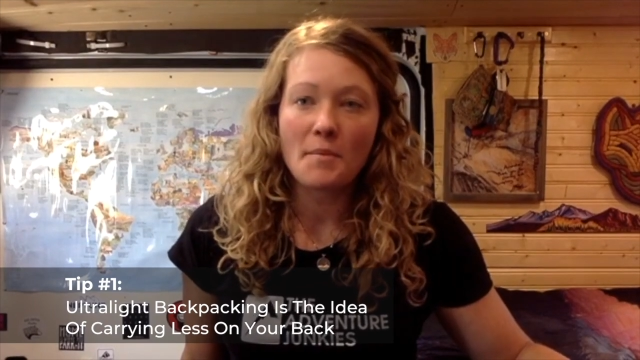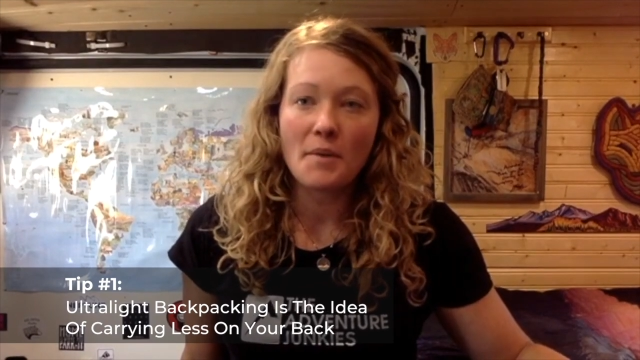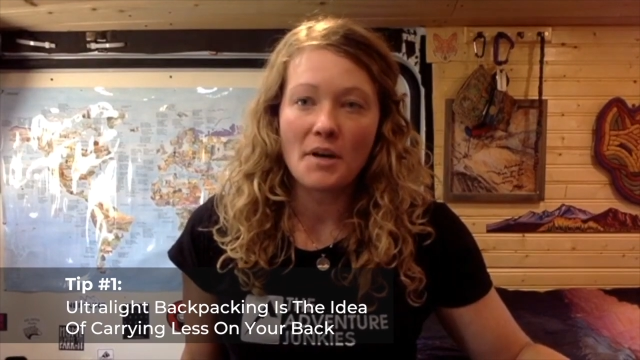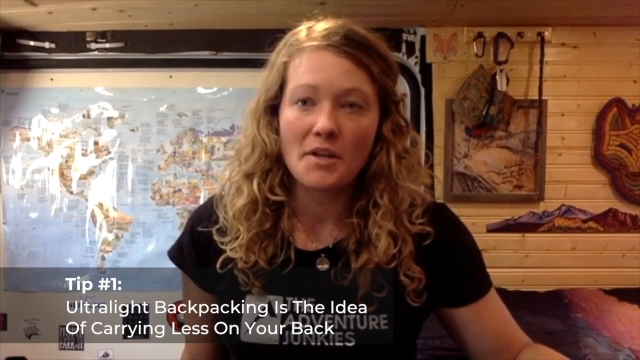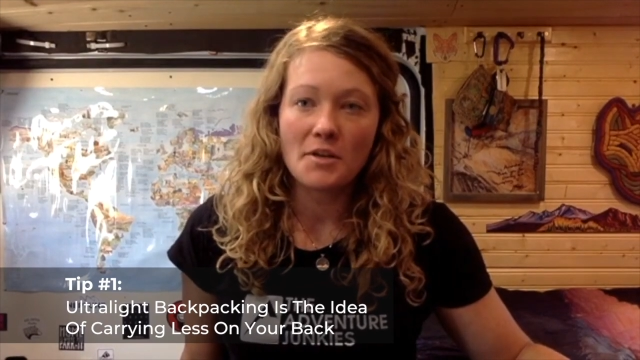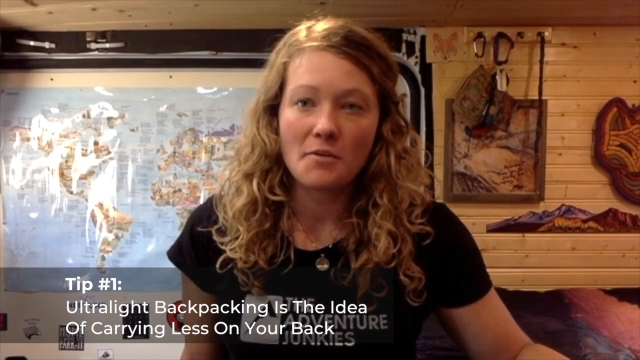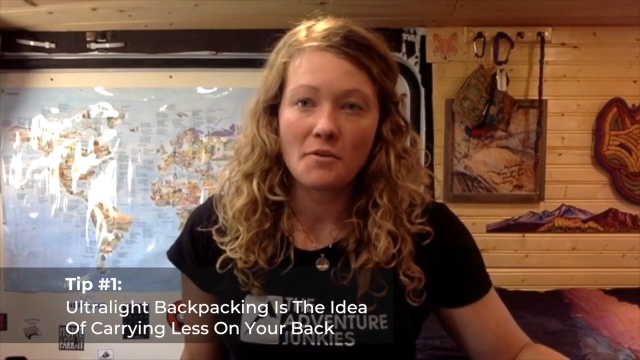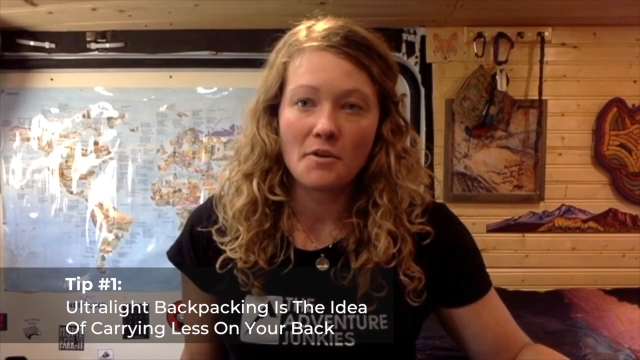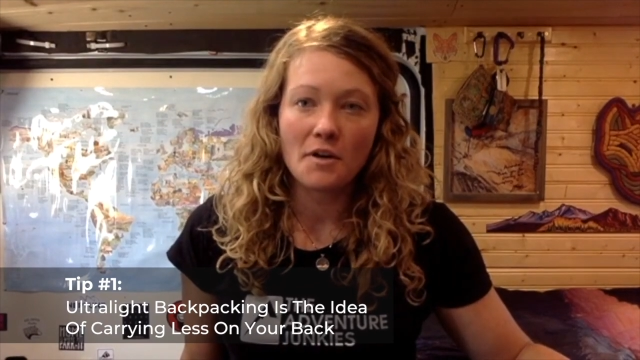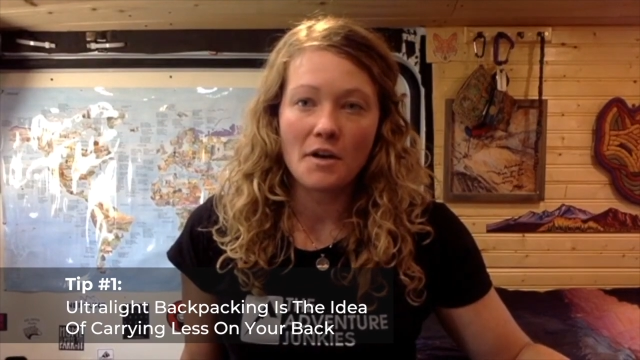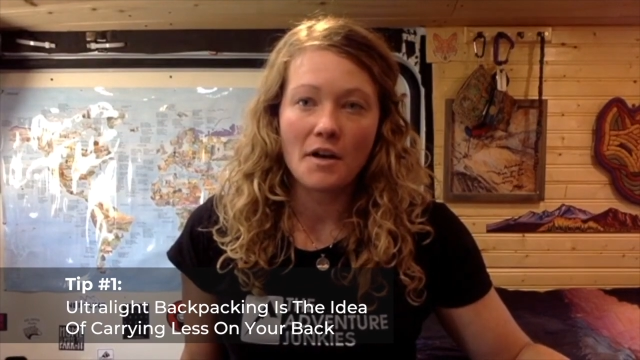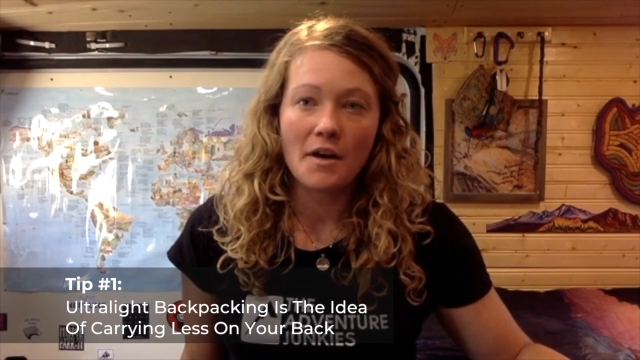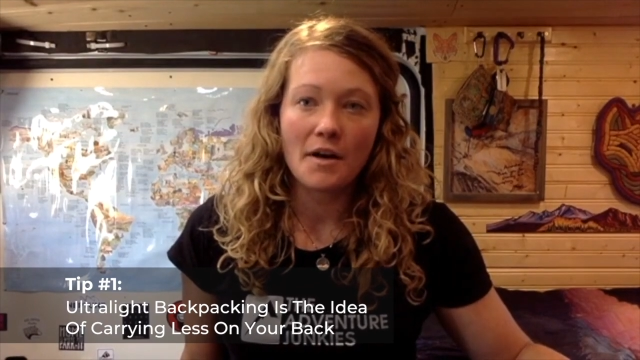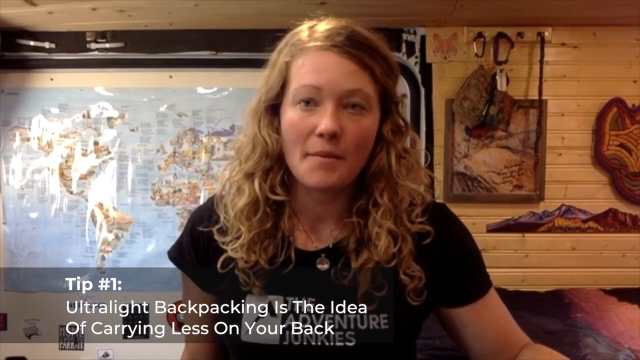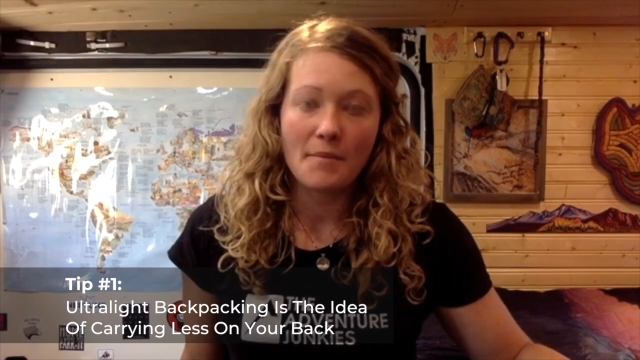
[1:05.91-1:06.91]
but
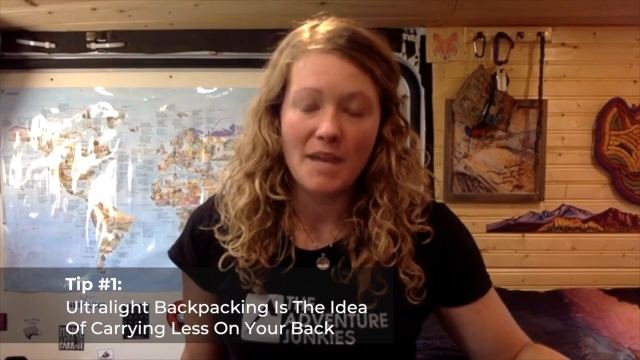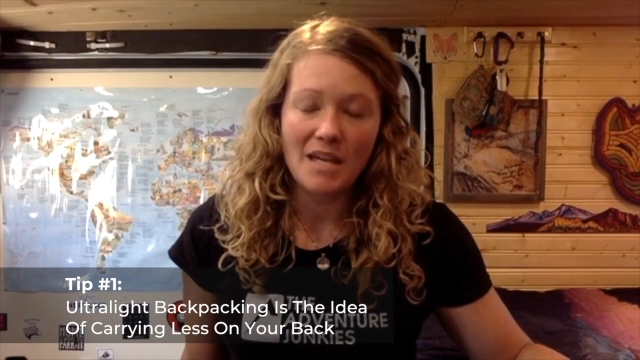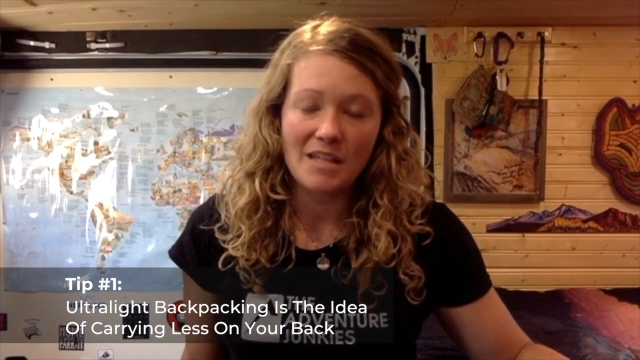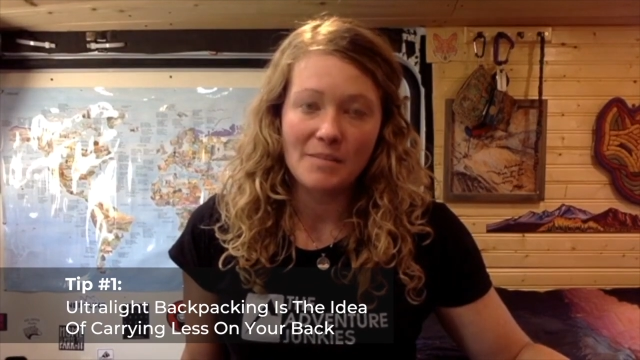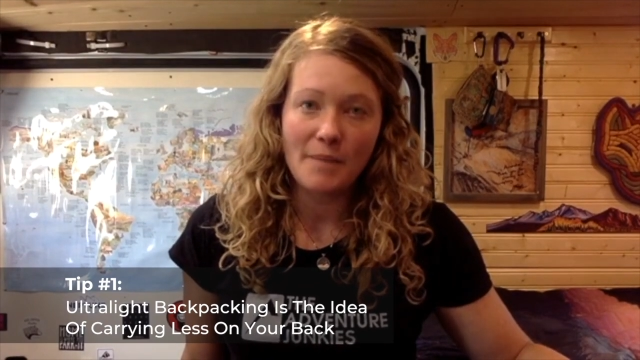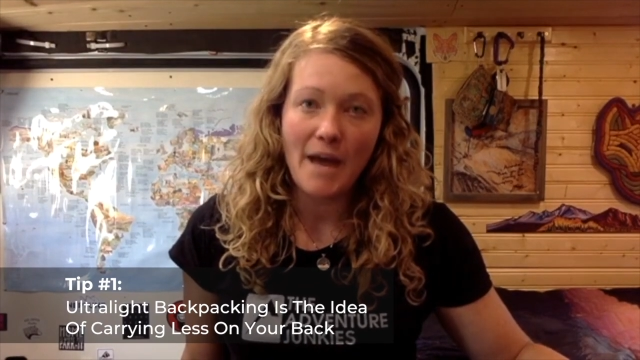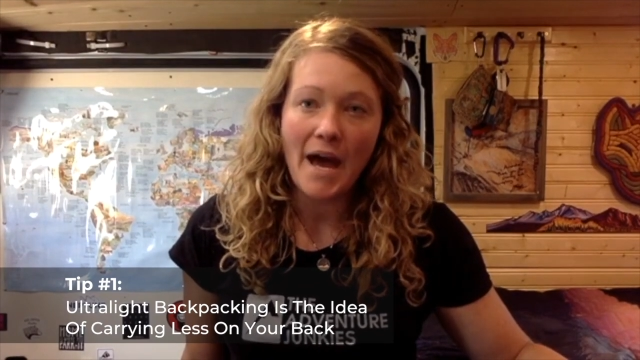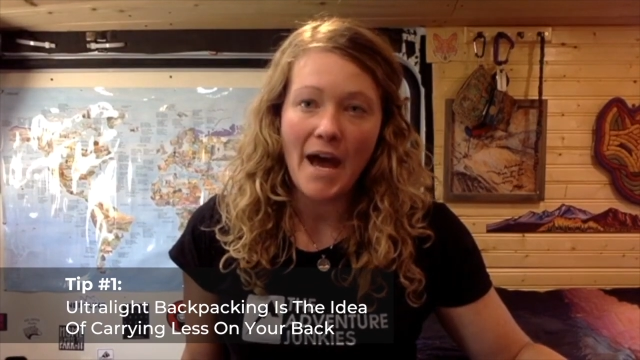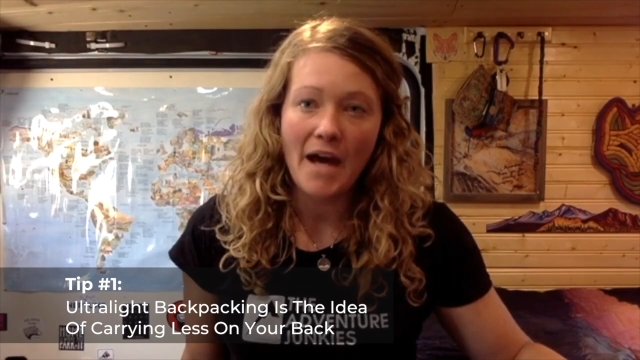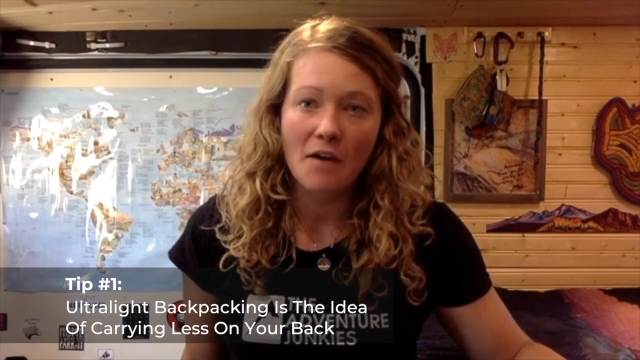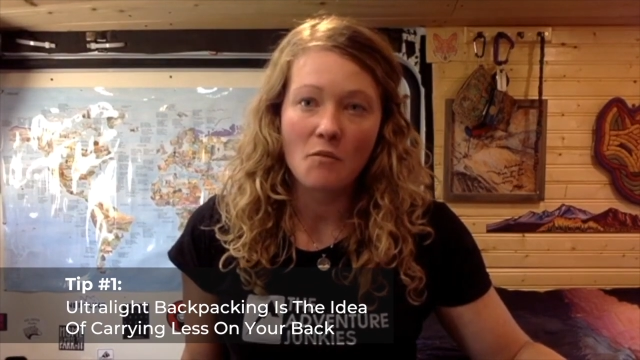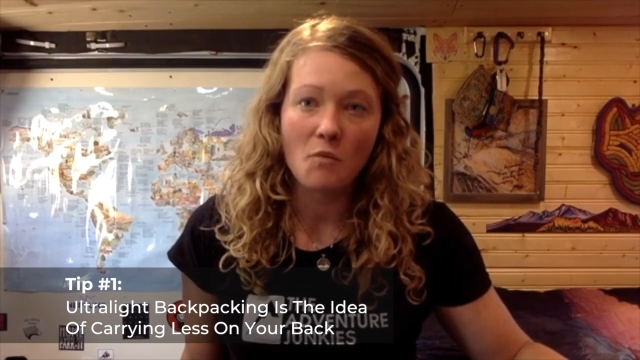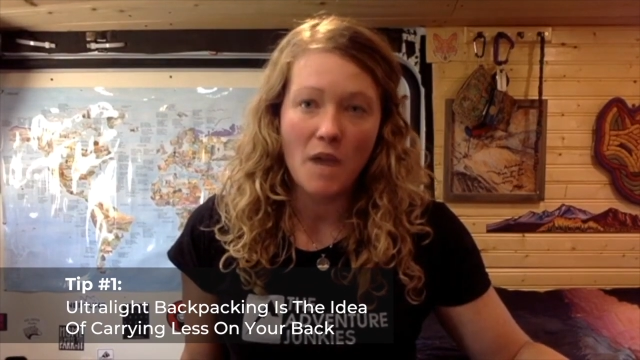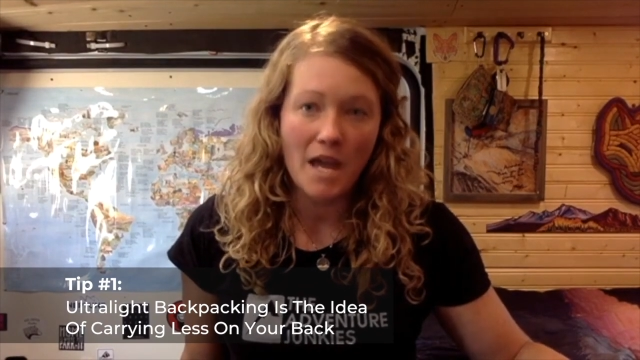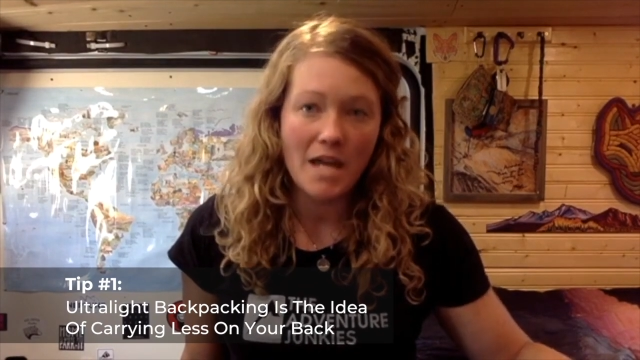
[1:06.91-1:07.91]
your base
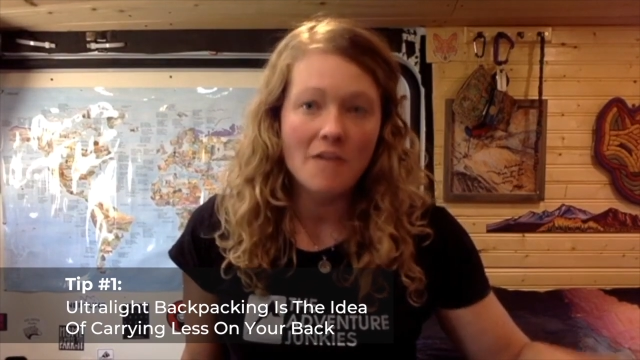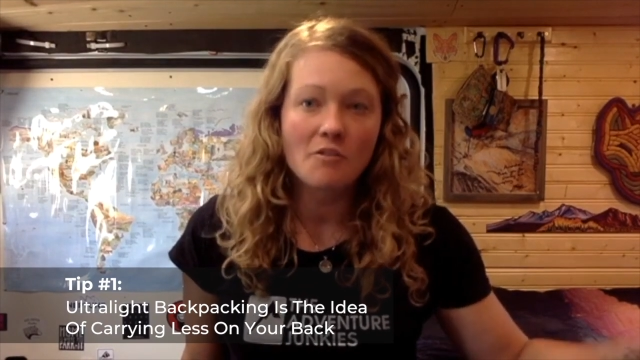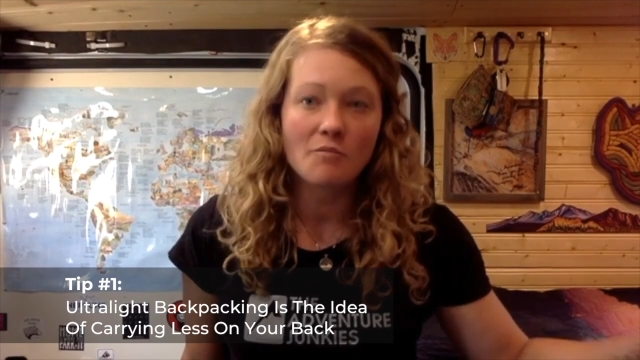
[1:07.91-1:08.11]
pack weight,